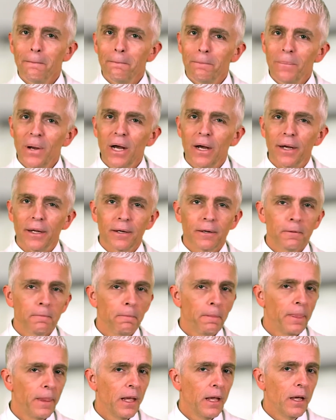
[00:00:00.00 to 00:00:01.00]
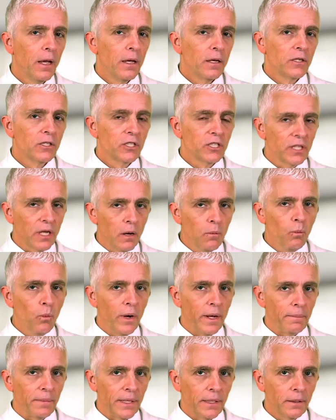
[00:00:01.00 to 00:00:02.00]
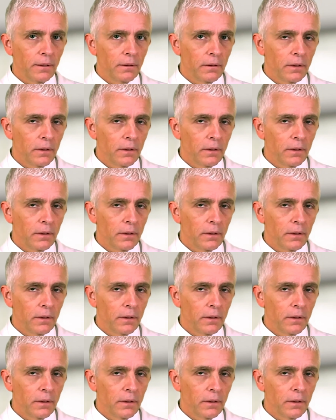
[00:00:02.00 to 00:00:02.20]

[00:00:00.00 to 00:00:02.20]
But some women,